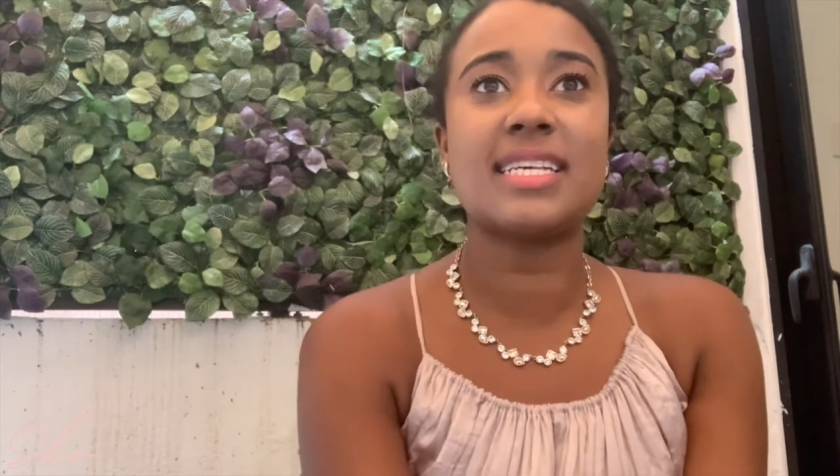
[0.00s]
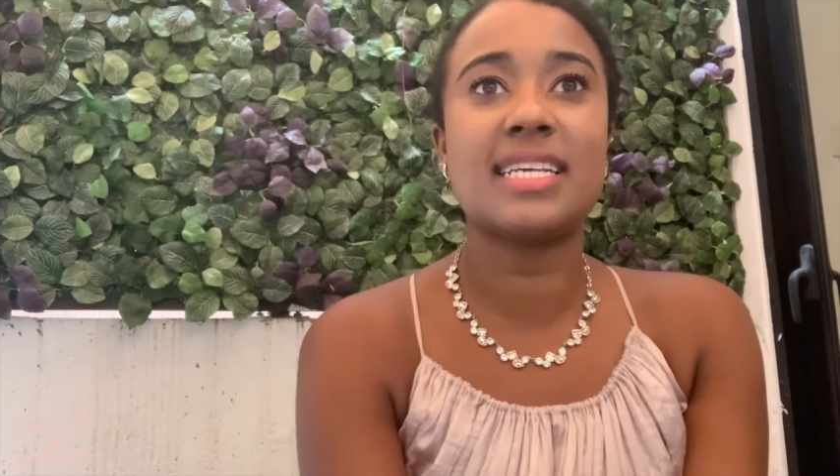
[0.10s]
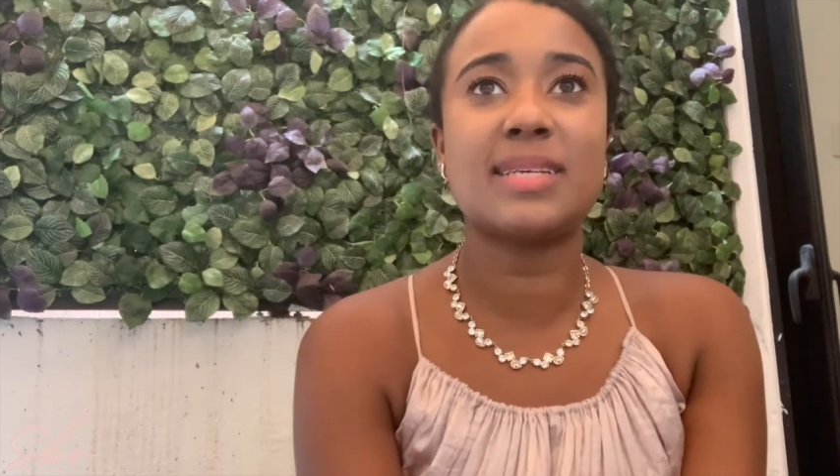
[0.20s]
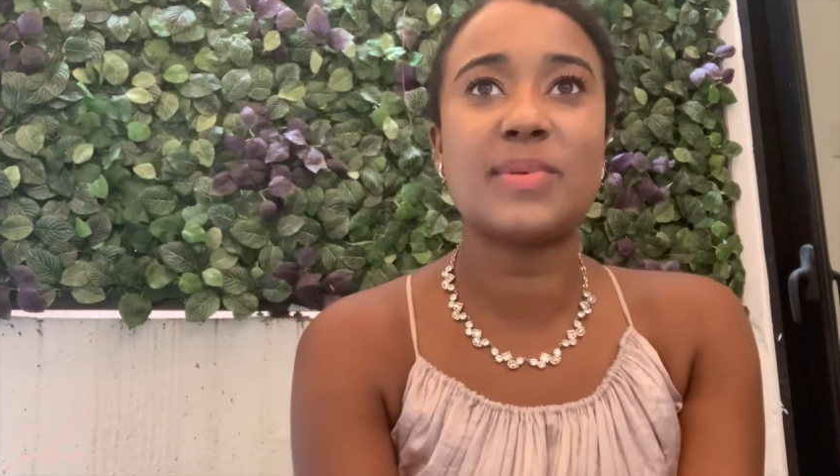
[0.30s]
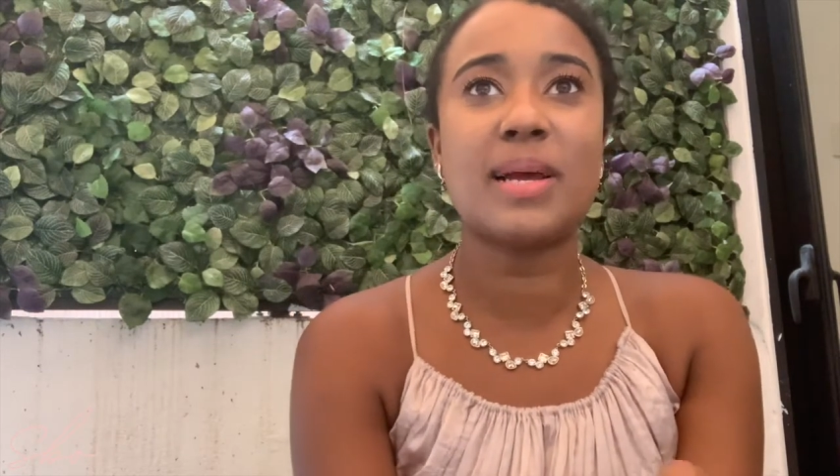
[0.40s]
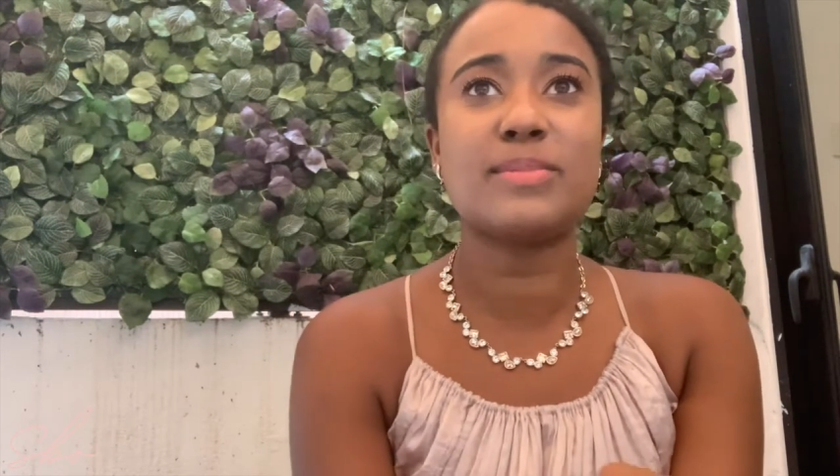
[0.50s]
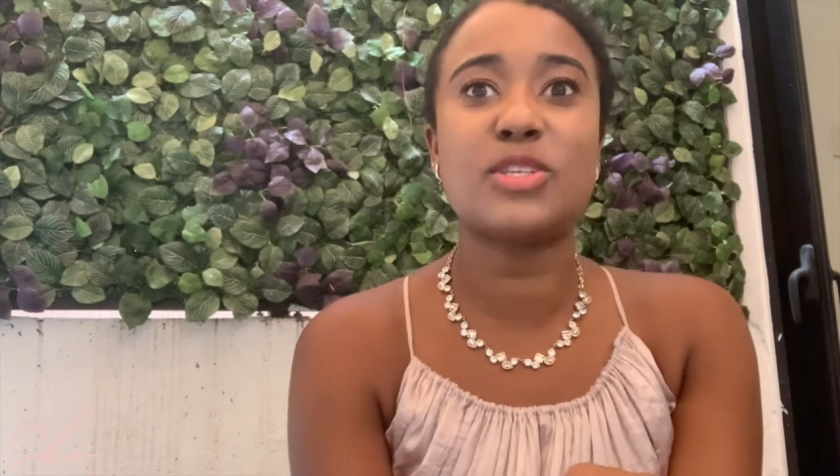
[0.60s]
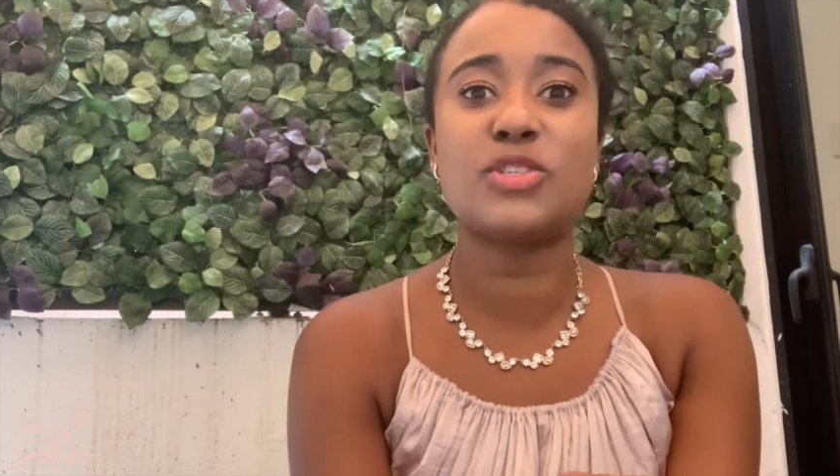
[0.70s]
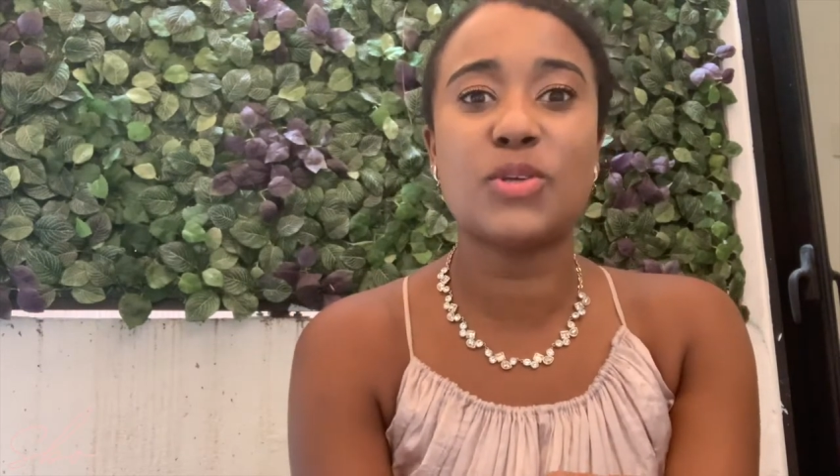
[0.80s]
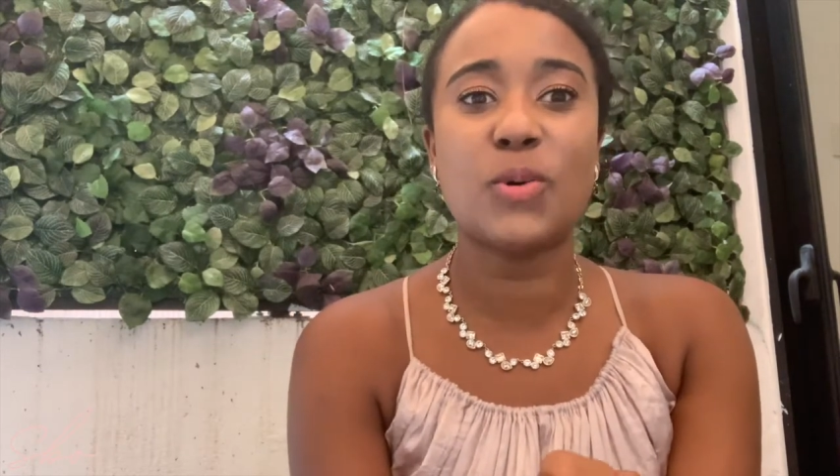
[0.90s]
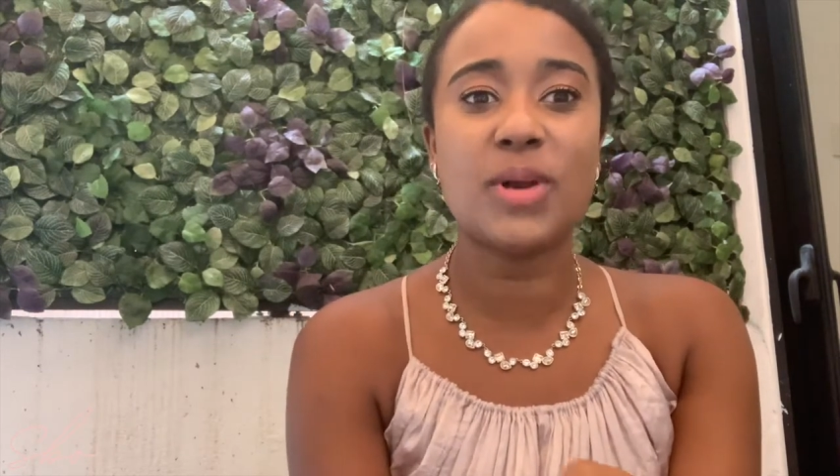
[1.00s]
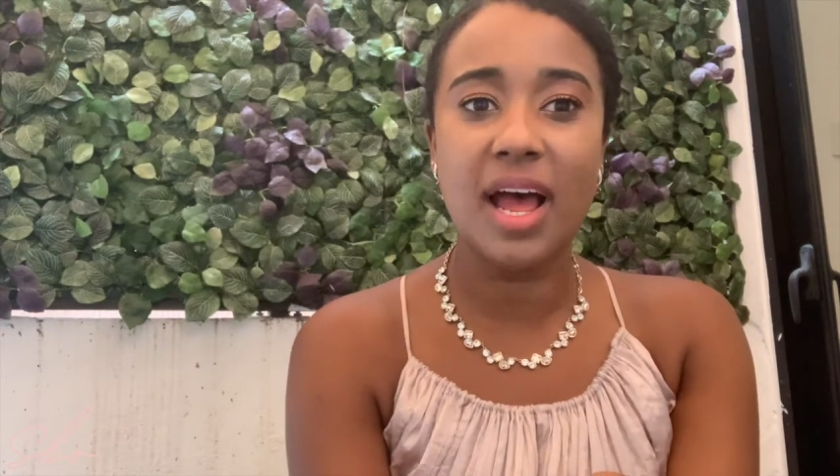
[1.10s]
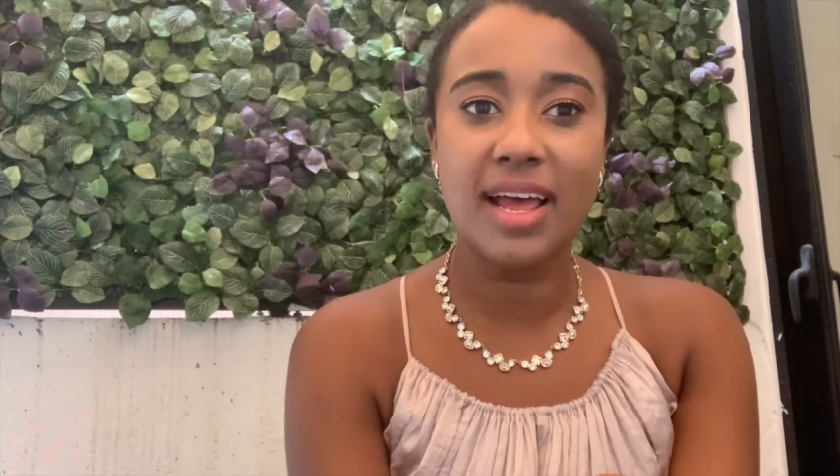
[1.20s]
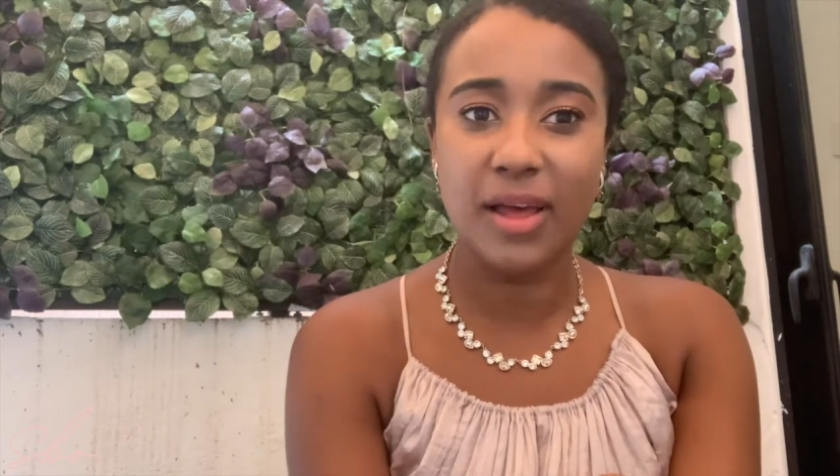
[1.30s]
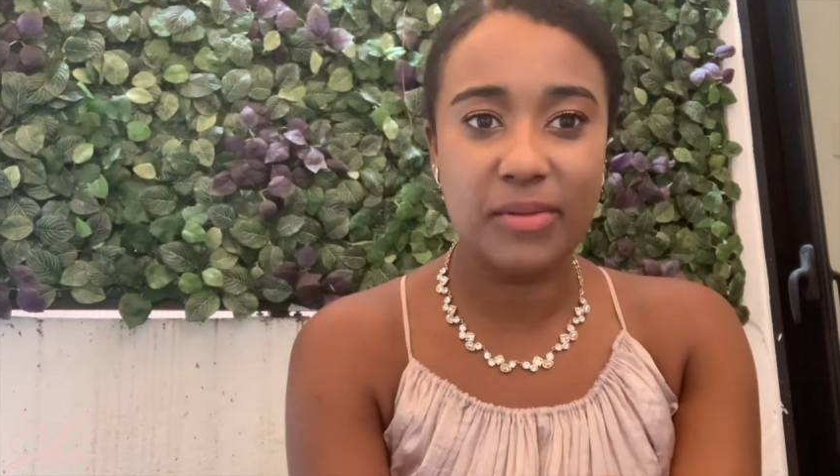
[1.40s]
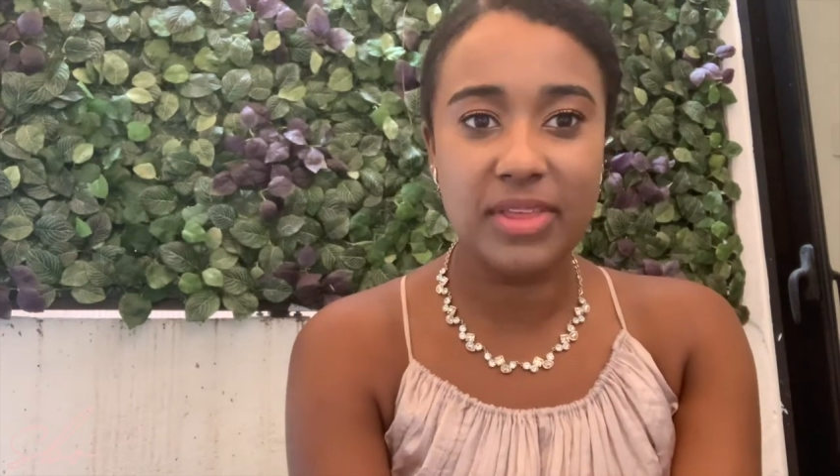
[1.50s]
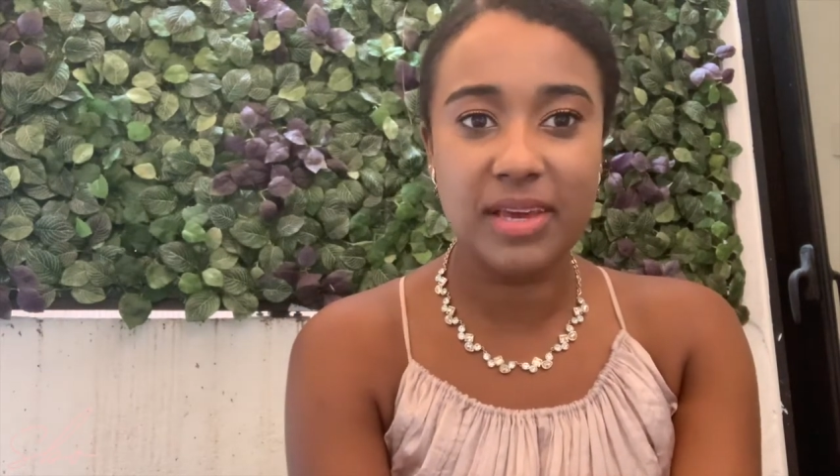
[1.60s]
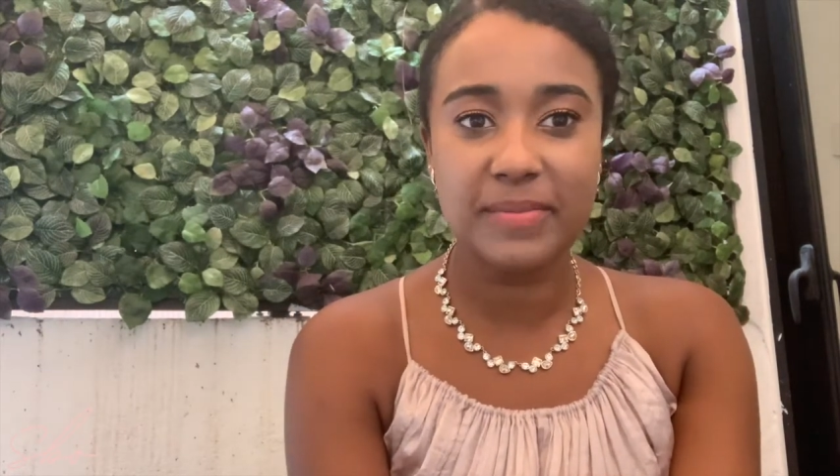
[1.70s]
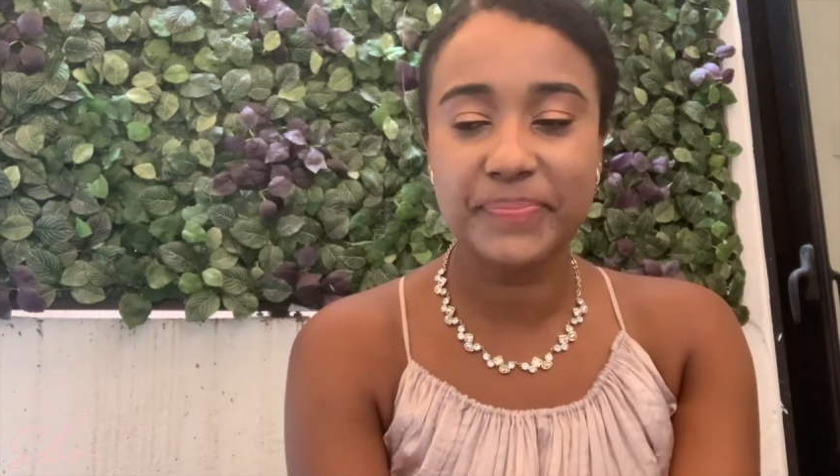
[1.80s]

sometimes it's so not healthy.